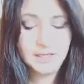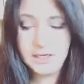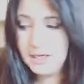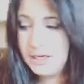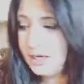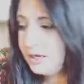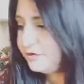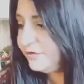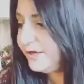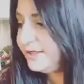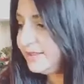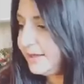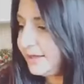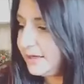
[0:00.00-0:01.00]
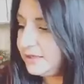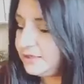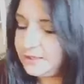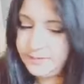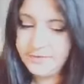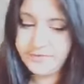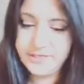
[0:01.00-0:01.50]
I'll read that.
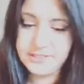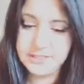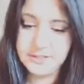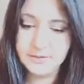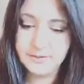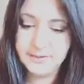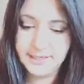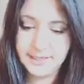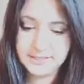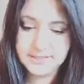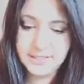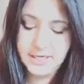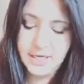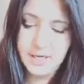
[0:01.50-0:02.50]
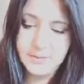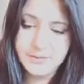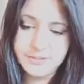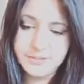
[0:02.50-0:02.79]
Let me read a little excerpt.